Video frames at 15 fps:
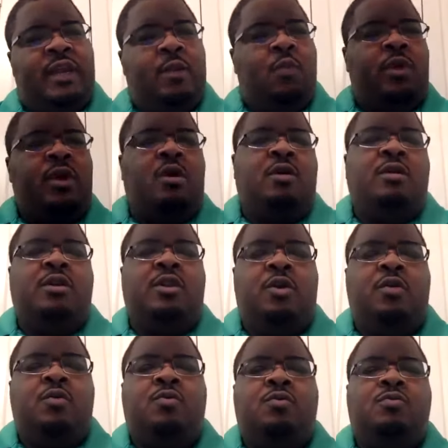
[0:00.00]
And we all
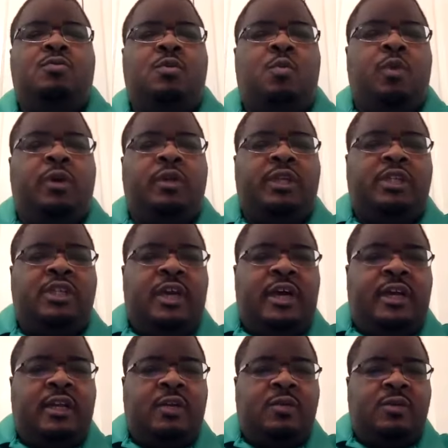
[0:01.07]
know the work that
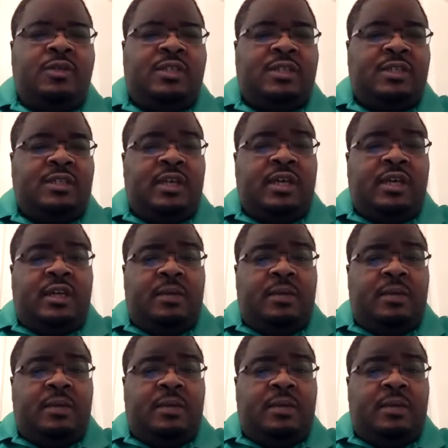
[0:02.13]
John Lewis has done.